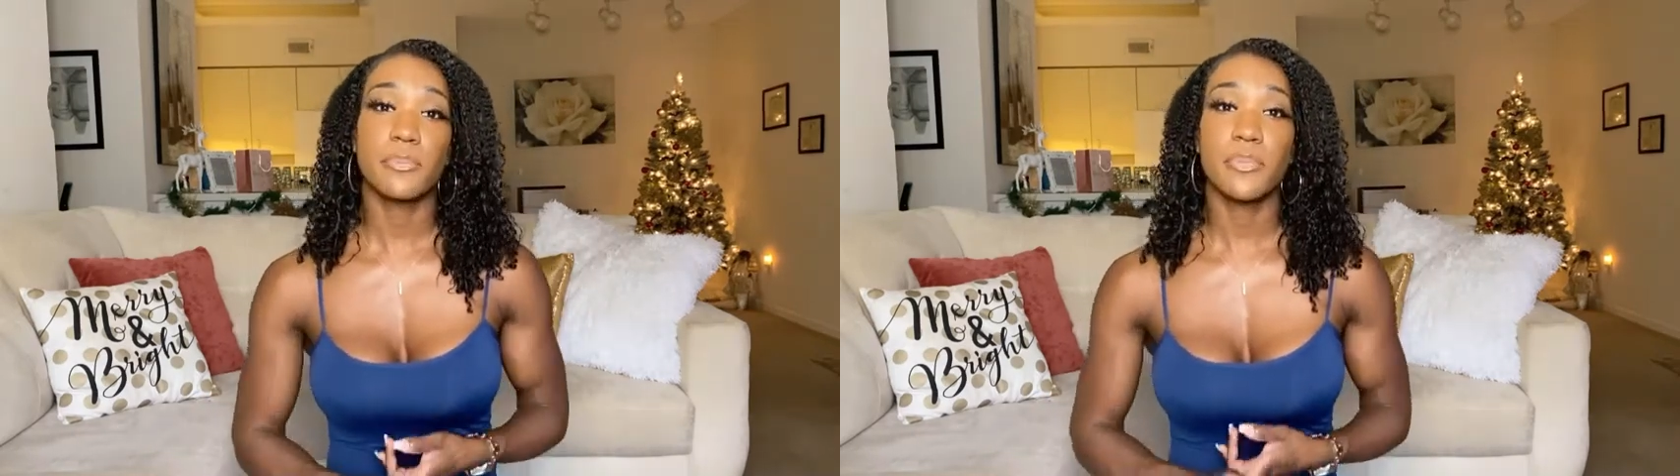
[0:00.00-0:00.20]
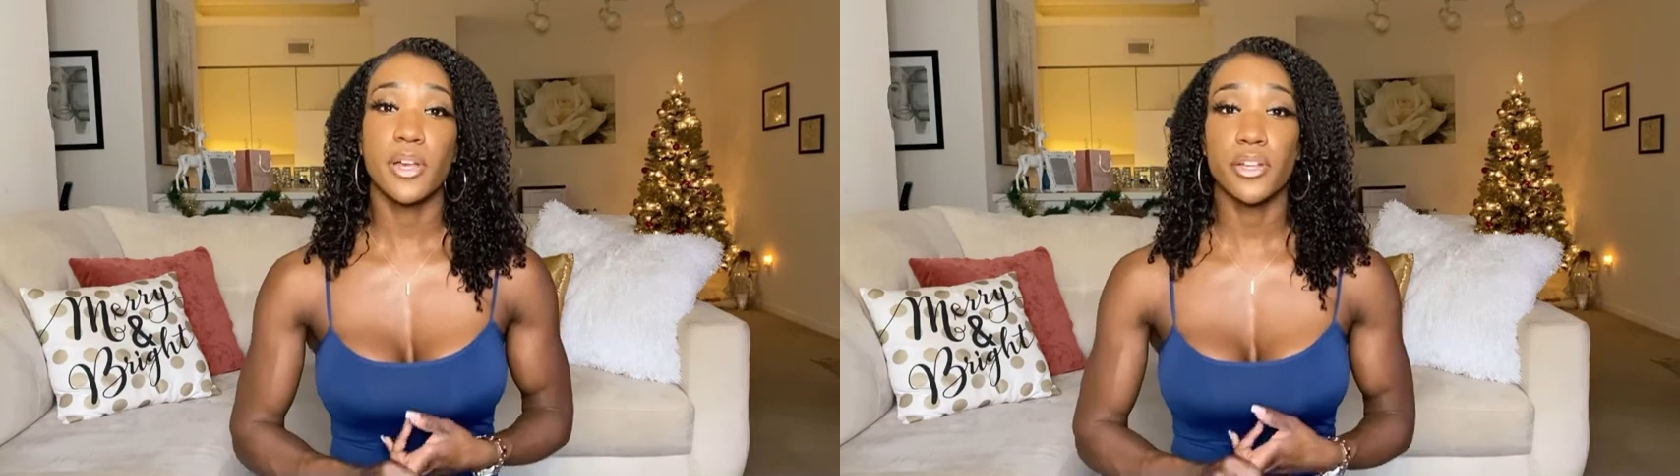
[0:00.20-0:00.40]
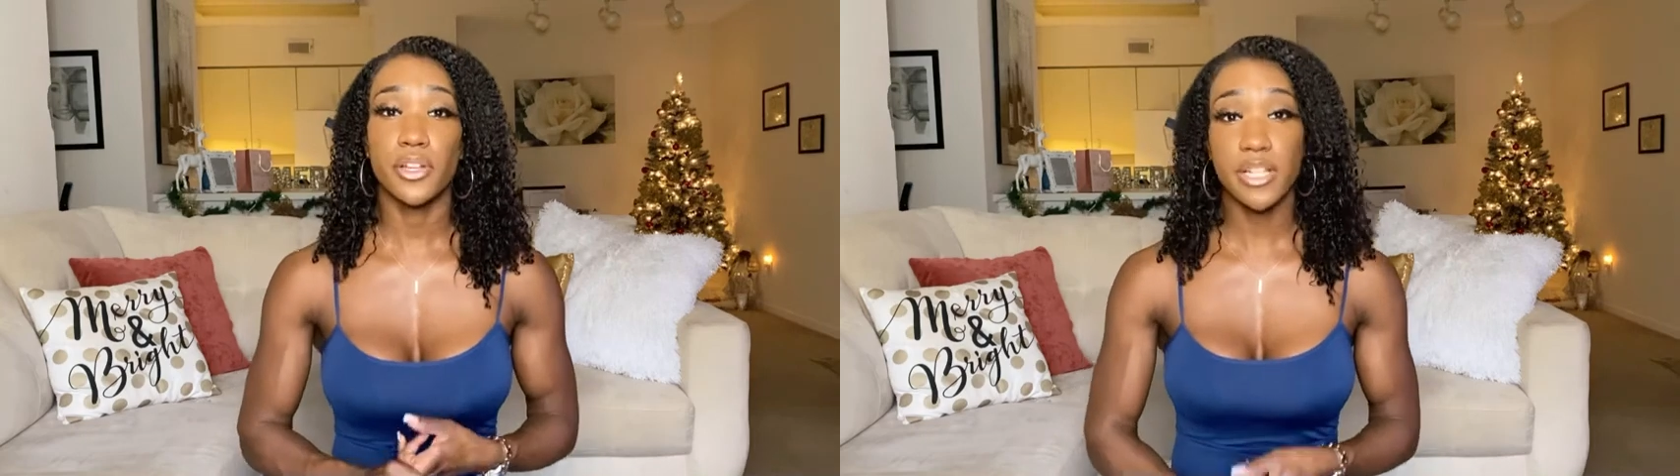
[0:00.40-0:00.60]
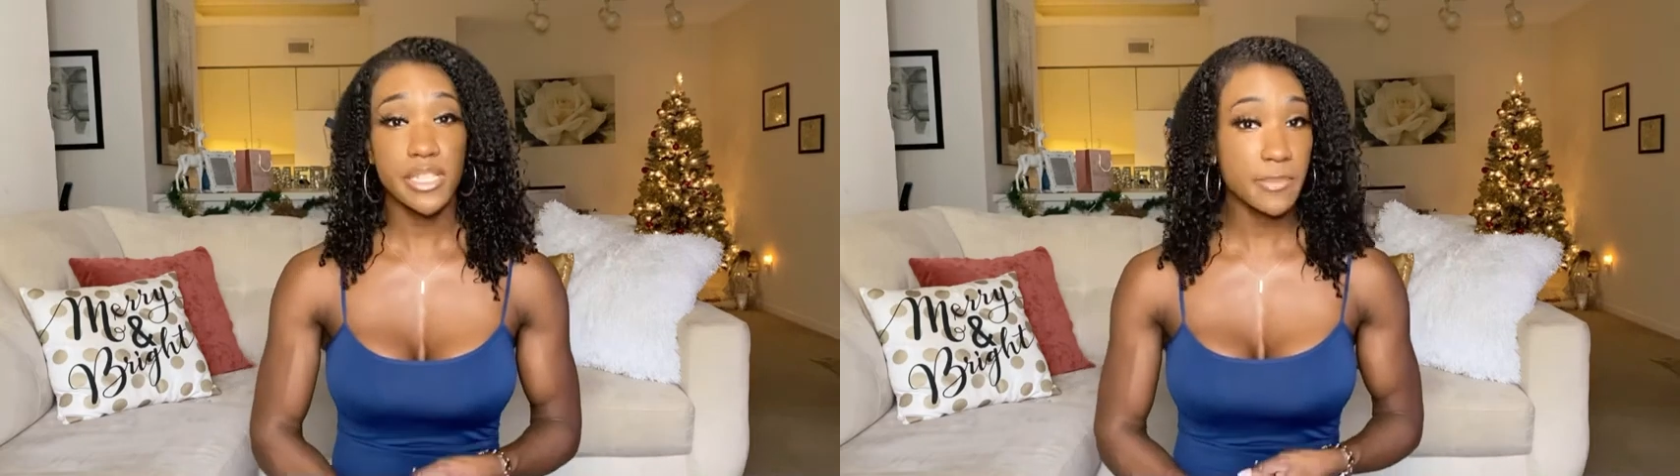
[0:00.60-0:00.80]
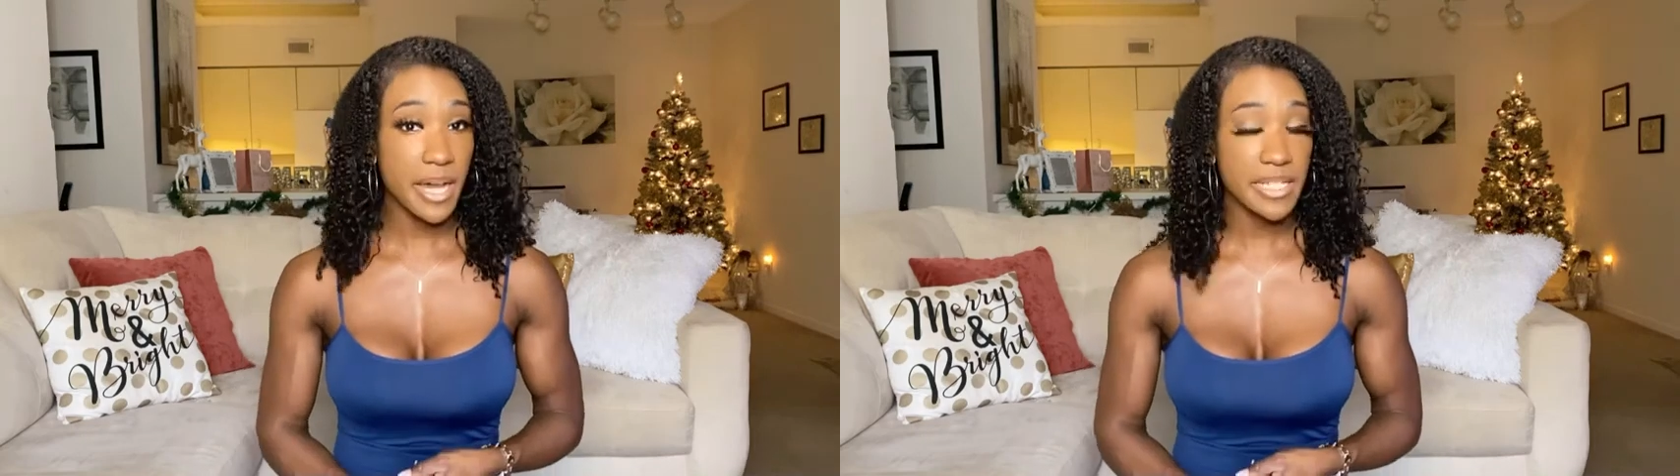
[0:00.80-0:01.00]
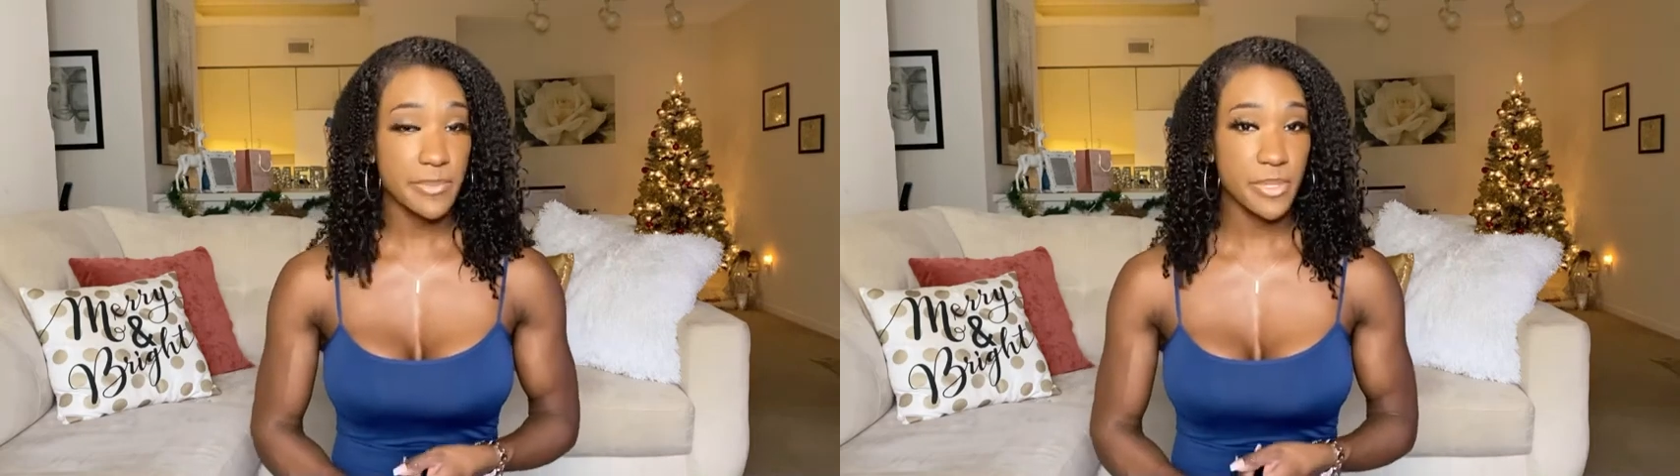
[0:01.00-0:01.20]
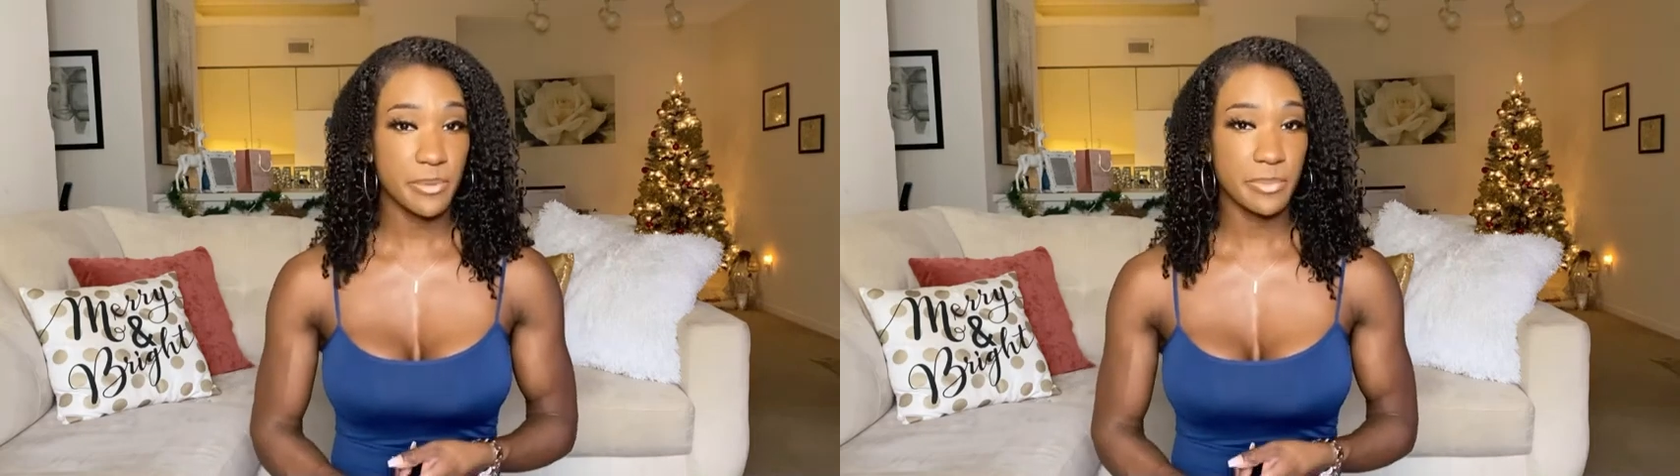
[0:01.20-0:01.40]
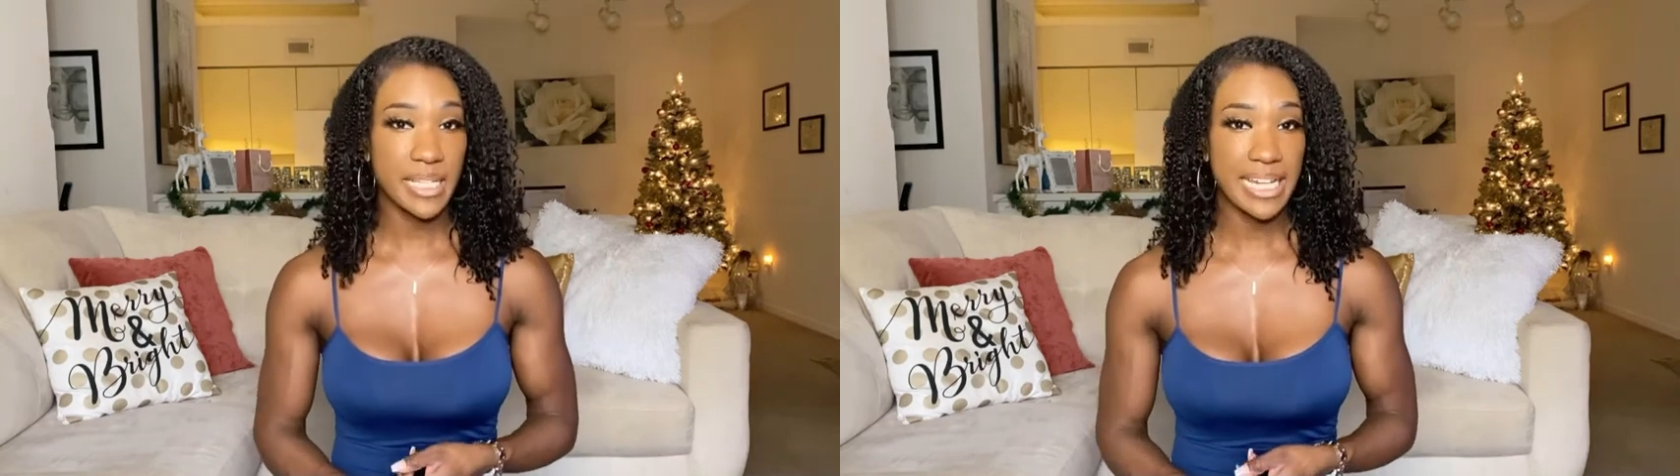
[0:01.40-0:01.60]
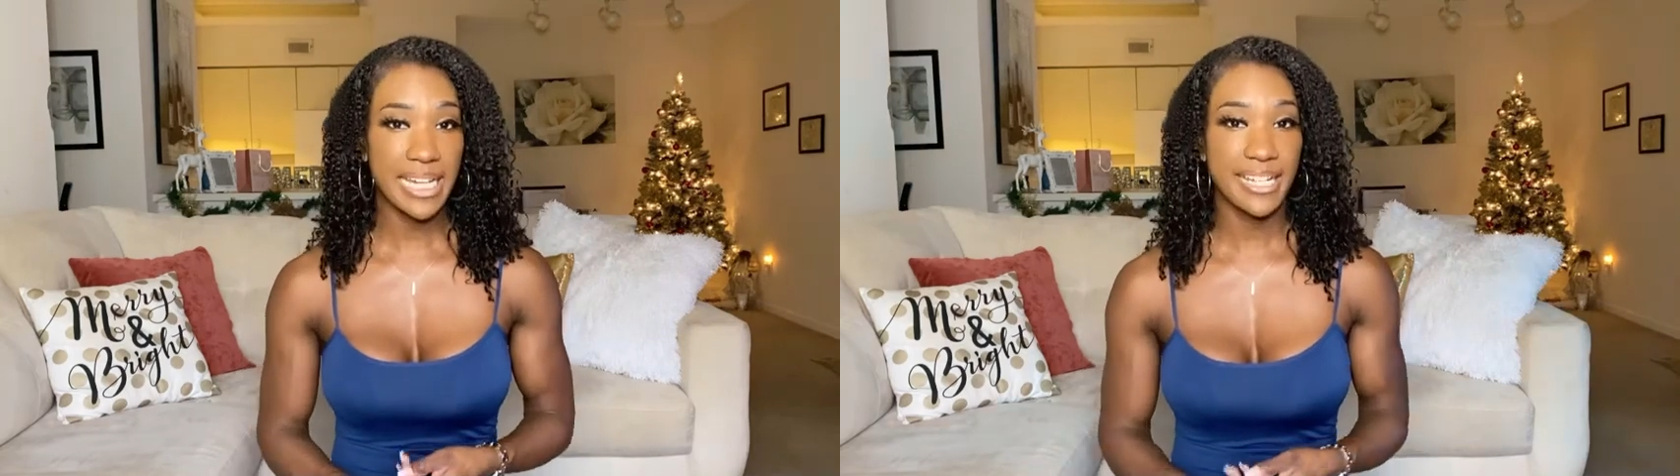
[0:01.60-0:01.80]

customized meal plan,